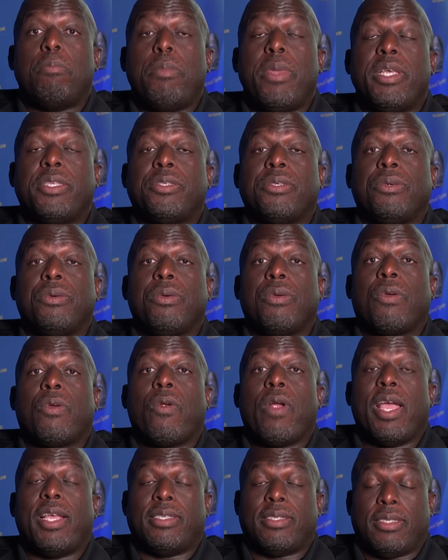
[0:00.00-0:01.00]
mental
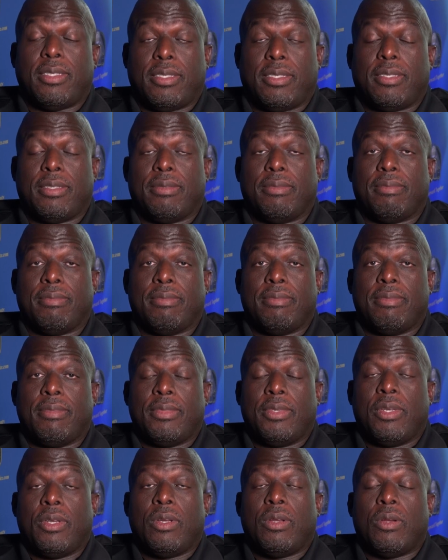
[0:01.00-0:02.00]
crisis,
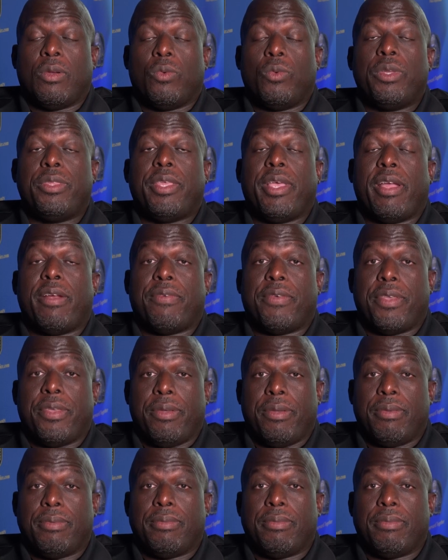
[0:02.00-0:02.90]
we're there for you.